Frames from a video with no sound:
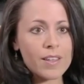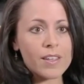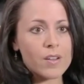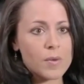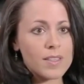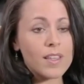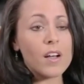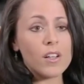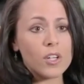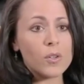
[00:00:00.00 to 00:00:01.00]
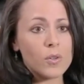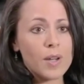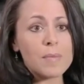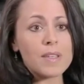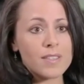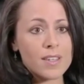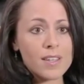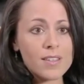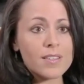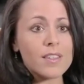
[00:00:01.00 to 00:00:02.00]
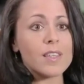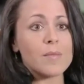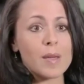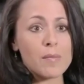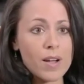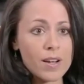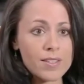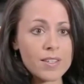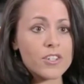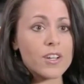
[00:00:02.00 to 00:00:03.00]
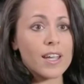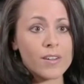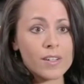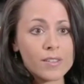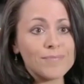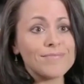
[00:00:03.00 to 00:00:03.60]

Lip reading: They all know who APC is and that they make products that you can count on.